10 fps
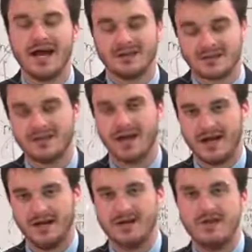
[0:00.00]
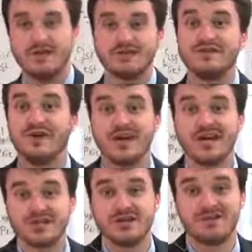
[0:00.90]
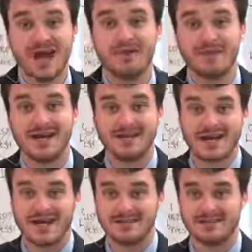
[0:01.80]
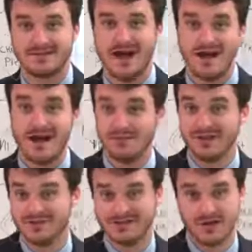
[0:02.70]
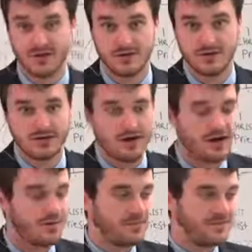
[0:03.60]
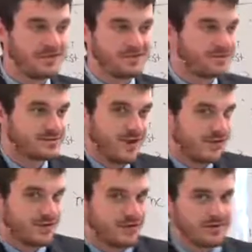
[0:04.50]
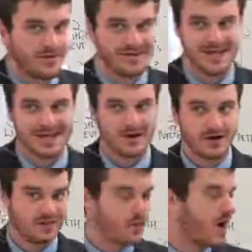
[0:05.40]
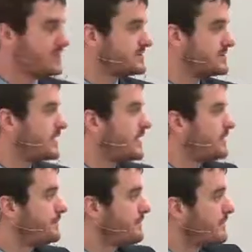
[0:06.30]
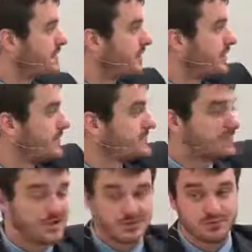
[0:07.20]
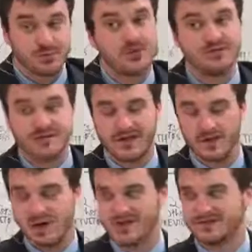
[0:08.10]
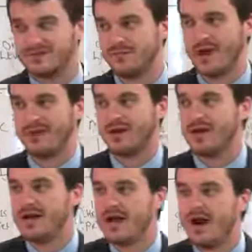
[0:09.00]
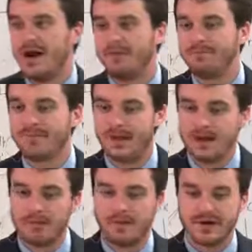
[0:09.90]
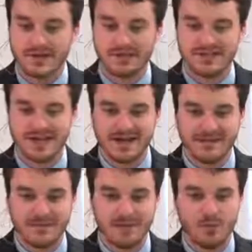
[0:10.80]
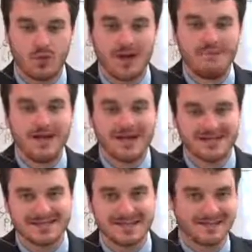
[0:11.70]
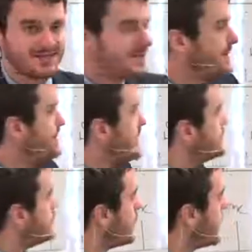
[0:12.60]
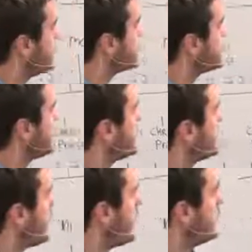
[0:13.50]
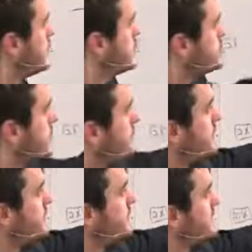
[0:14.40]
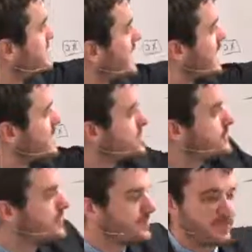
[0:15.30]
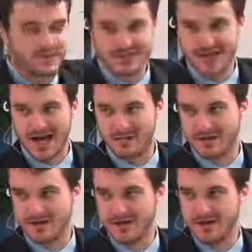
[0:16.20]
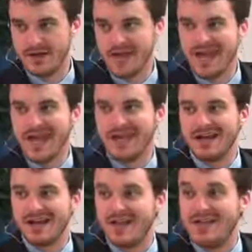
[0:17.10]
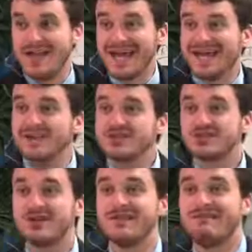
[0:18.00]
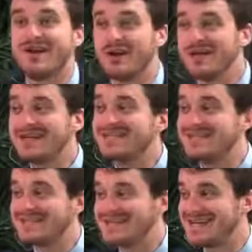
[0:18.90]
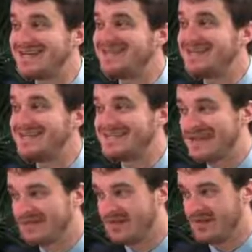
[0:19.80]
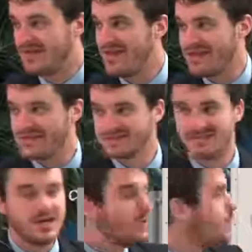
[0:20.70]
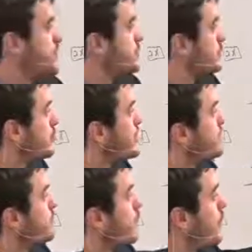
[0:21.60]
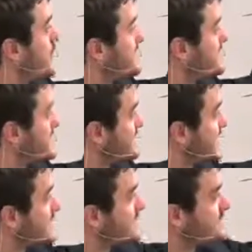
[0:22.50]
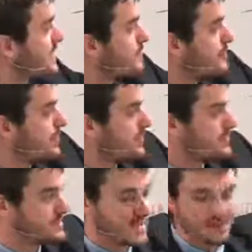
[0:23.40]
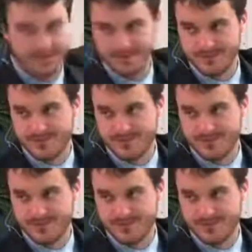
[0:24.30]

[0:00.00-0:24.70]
Yeah. There's a variation of it at midnight, yes. I believe so. Unless I hear otherwise, or unless somebody proves otherwise, rather. But let me say it. What I mean is this: is you have the Sunday law jumping from the second to the third step, and they illustrate very distinctly different things when you look at one as the second step or the third step.